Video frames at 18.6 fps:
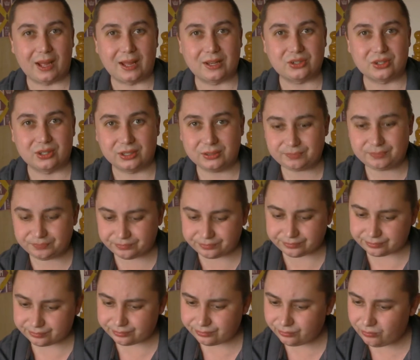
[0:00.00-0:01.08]
actually.
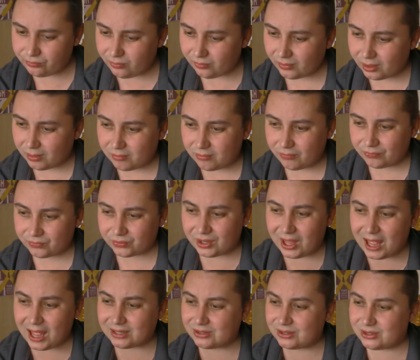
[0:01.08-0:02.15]

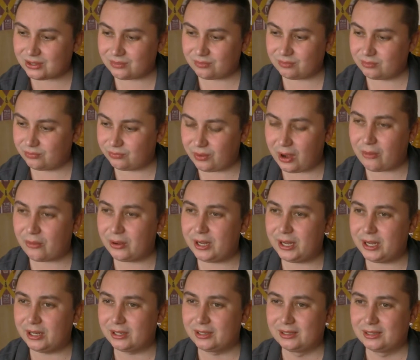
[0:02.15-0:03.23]
That's
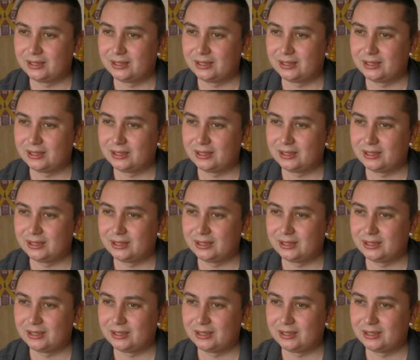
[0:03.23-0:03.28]
very